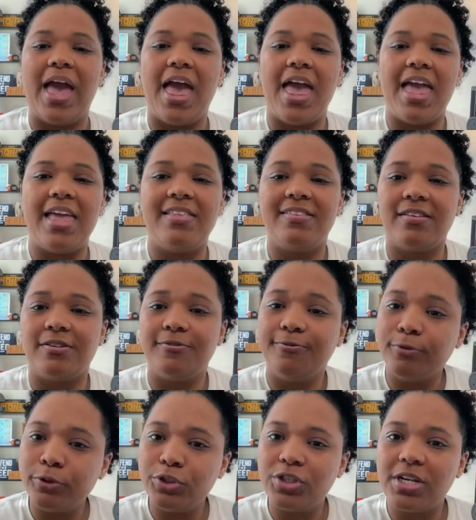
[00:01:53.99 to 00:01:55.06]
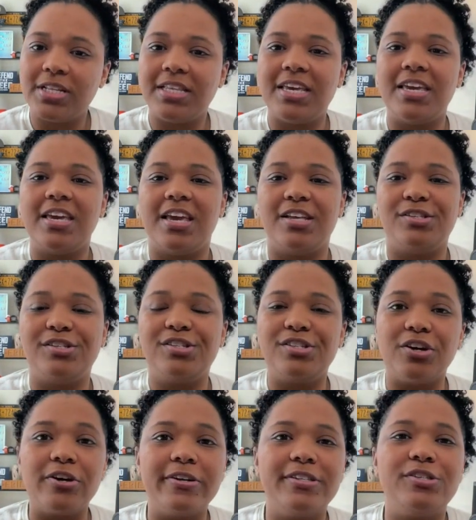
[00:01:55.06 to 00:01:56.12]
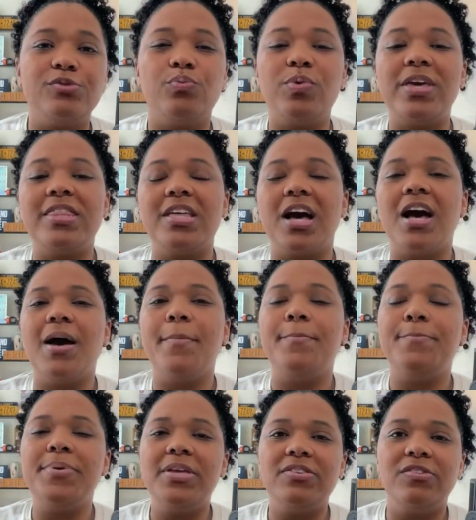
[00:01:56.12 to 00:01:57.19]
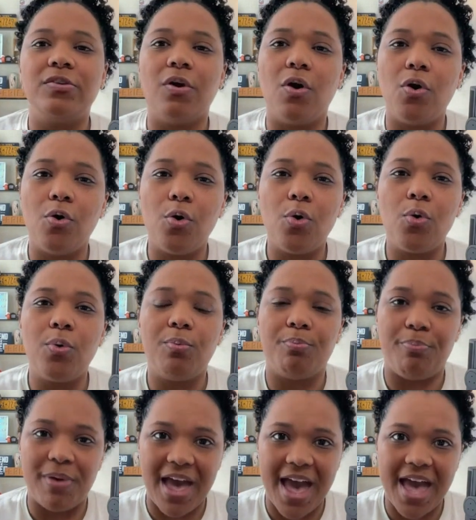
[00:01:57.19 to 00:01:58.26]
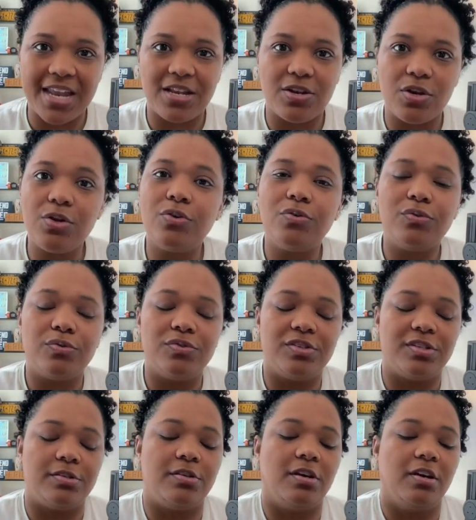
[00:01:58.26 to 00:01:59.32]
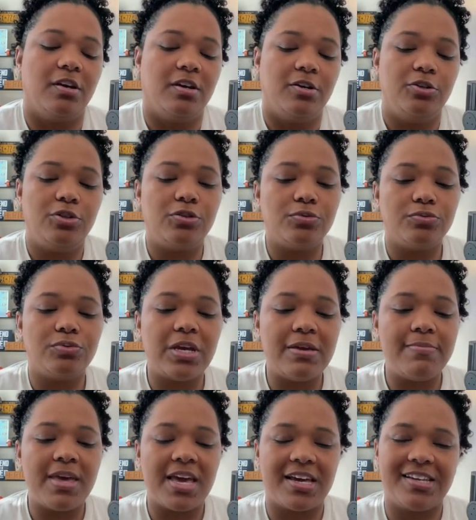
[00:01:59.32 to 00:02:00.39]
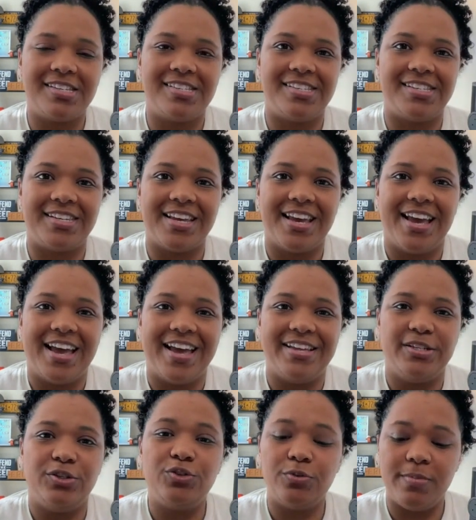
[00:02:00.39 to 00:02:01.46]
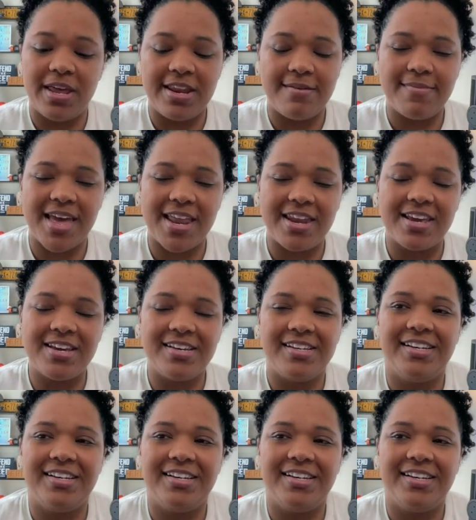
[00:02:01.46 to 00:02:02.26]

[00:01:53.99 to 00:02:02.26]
And unfortunately, it starts with a bit of bad news to remix Too Many Men